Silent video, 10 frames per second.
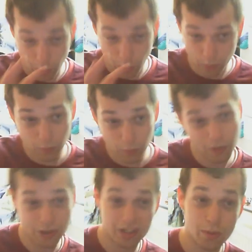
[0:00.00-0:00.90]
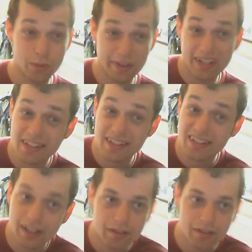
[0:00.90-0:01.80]
Cold War situation
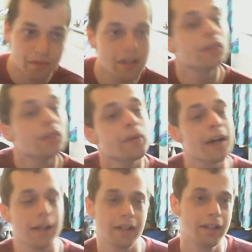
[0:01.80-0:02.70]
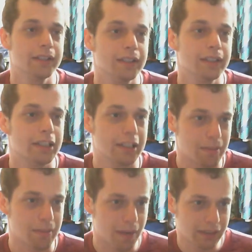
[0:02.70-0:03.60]
kind of deal, where
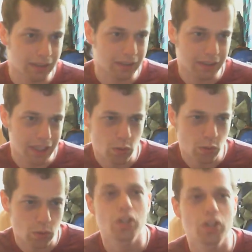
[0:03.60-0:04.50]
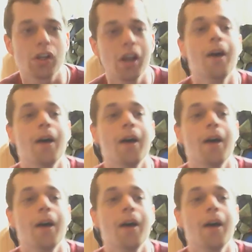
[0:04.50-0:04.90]
it's America against Russia,